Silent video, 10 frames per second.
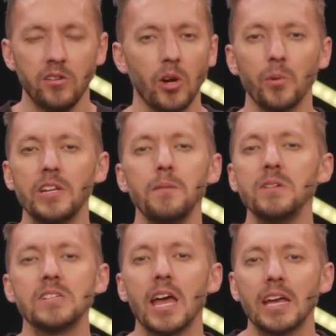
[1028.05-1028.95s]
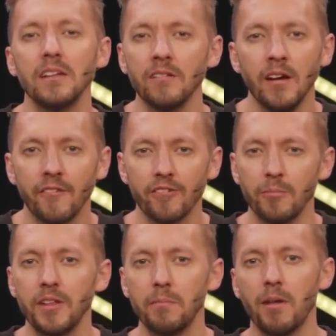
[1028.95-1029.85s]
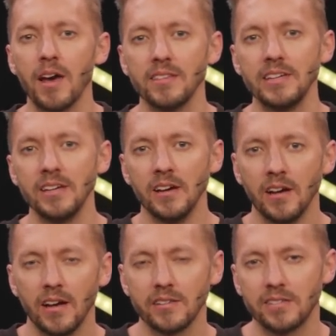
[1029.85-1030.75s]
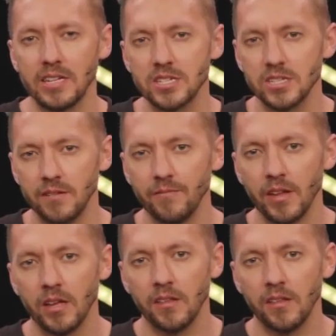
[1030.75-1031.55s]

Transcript: nor would he be taken from them by the ascension,